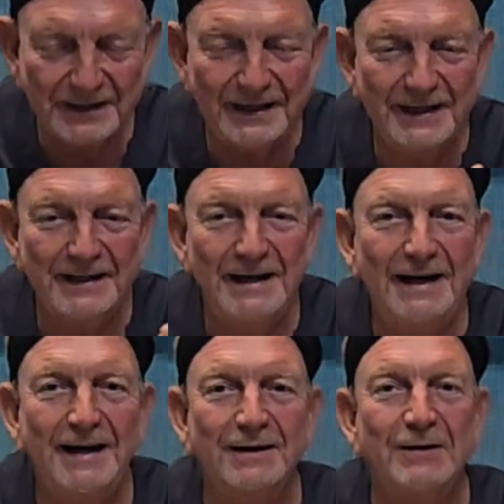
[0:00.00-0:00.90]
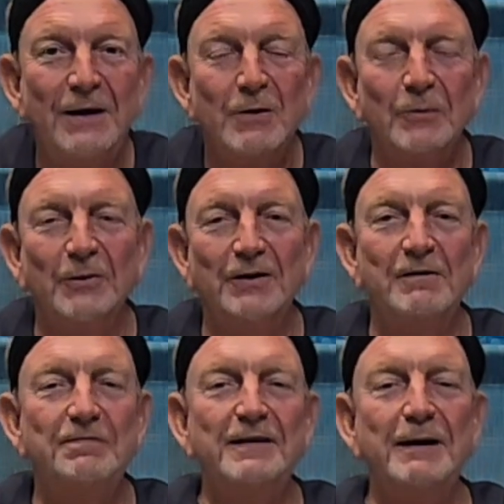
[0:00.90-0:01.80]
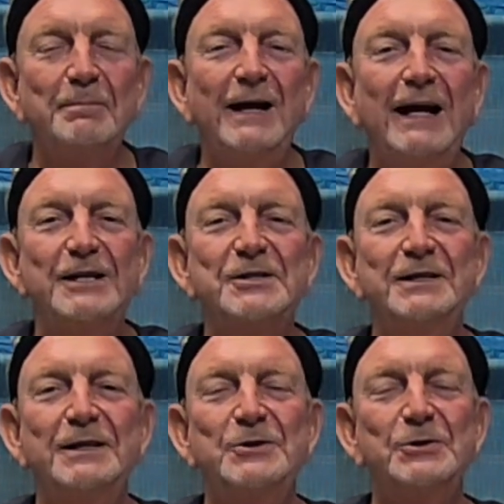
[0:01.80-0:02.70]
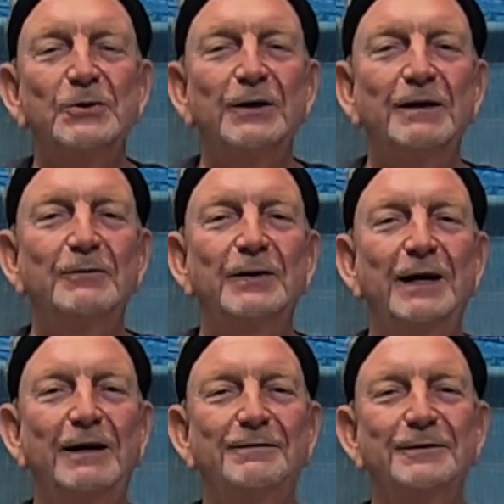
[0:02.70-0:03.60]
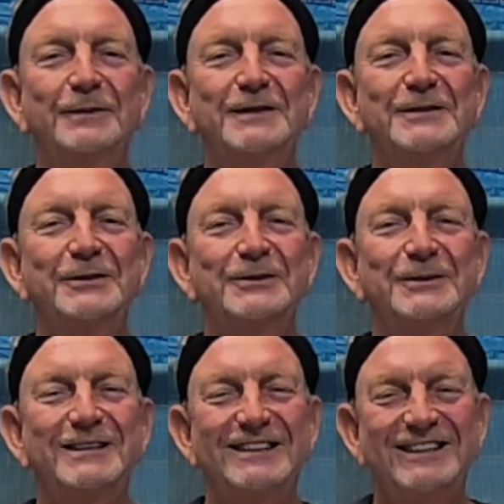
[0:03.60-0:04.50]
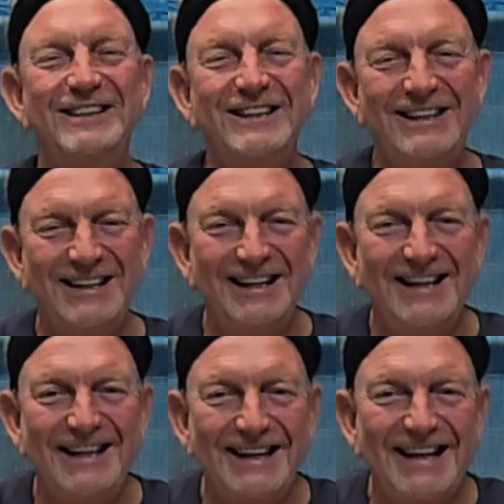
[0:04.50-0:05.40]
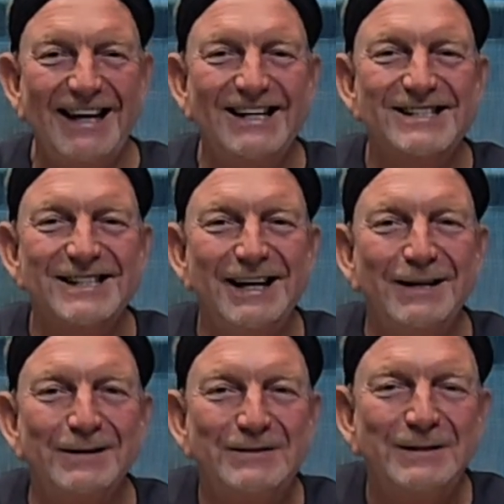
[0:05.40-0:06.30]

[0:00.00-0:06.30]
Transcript: Inhale. We're going to find passion and joy in whatever we do. Exhale.